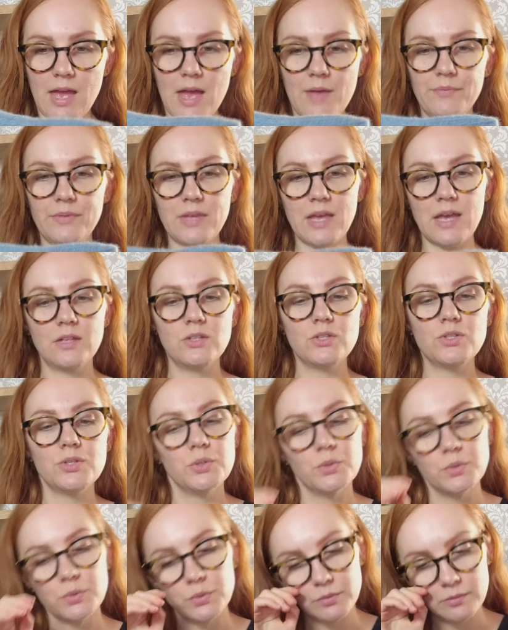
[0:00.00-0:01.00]
and then
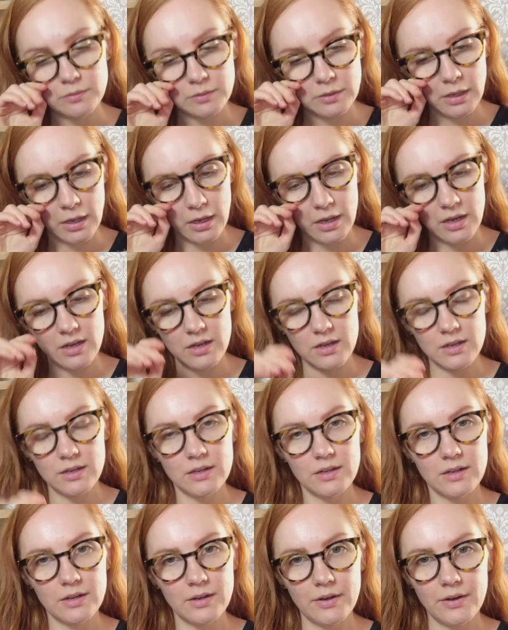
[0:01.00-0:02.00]
you
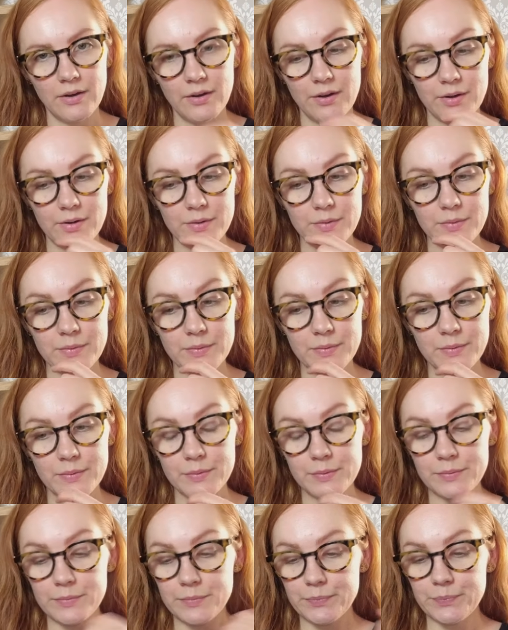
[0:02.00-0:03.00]
are
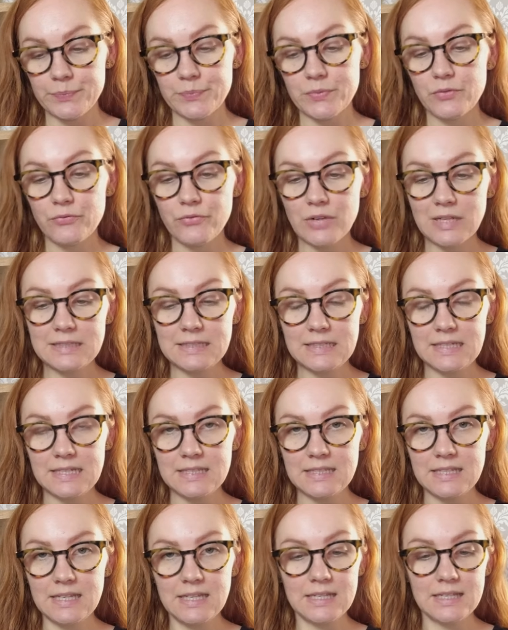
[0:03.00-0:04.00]
felting
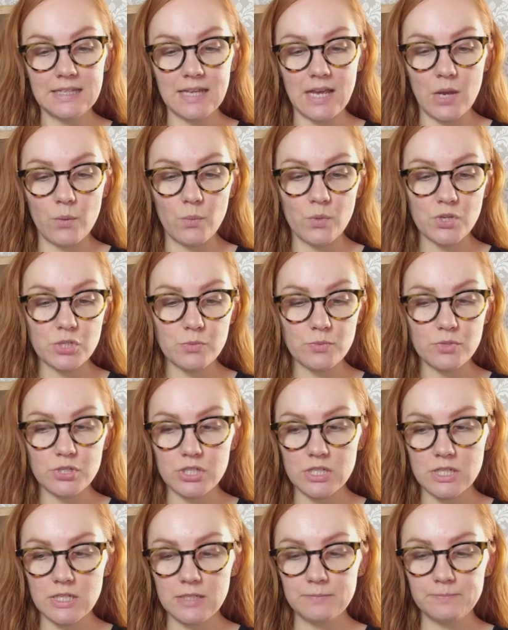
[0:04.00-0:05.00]
it in the washing
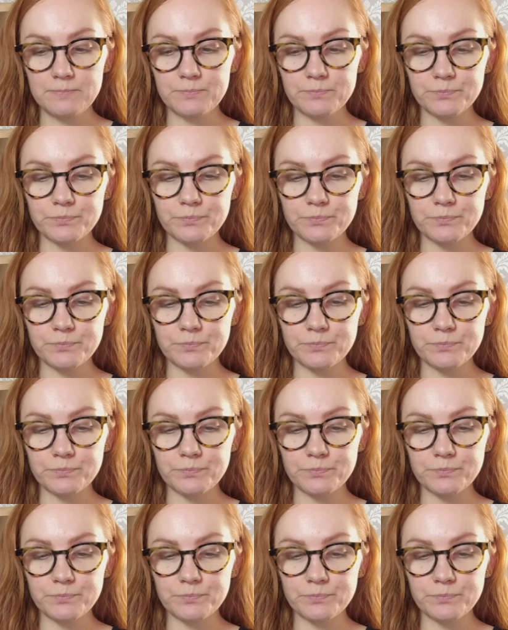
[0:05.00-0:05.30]
machine.